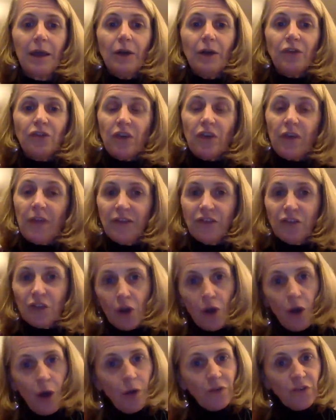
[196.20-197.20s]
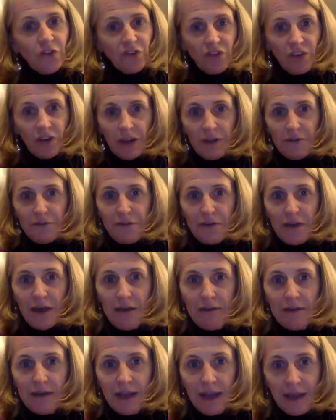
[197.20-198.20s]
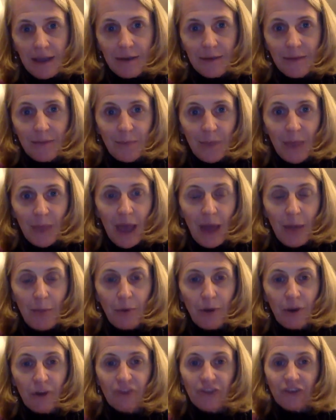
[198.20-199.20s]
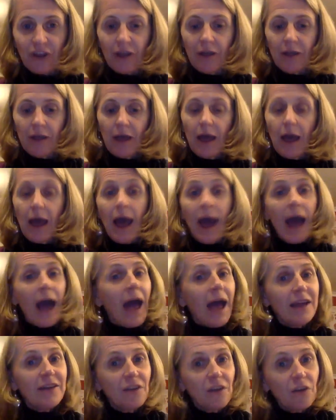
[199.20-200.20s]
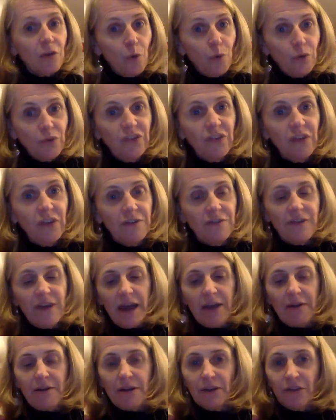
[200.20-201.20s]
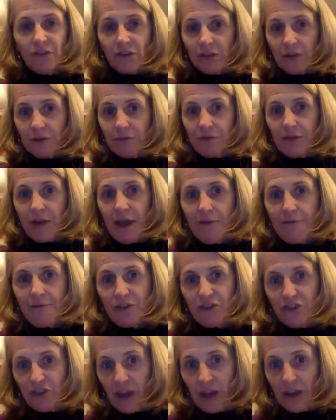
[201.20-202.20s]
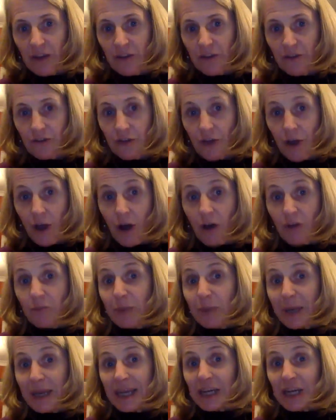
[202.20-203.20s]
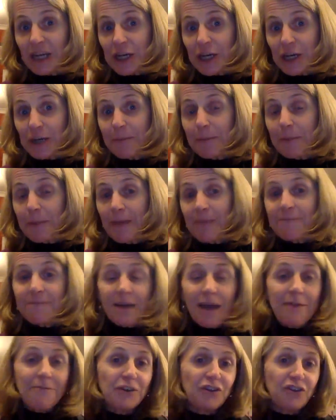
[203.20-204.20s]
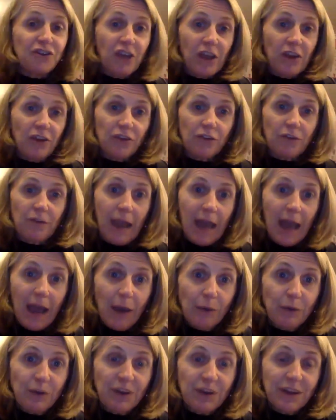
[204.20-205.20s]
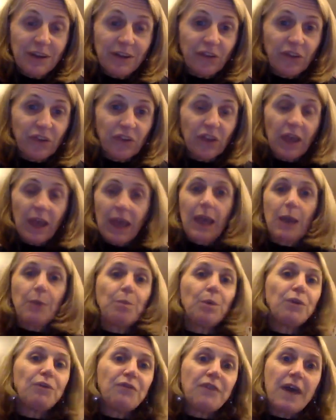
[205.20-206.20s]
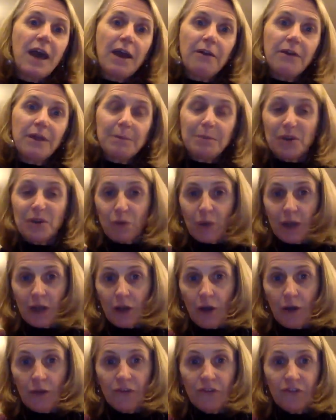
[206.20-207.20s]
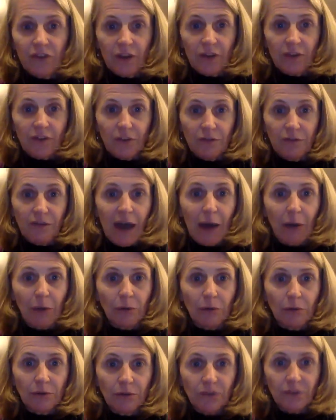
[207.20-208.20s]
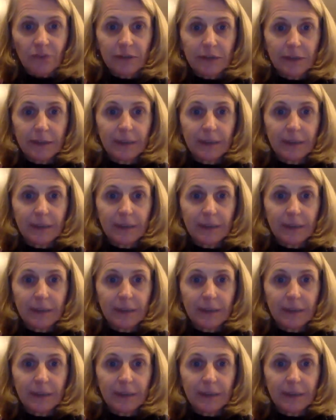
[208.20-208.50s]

So that's a constantly varying air pressure. And it also varies for every change of pitch, for every change of loudness. It will vary between consonants and vowels.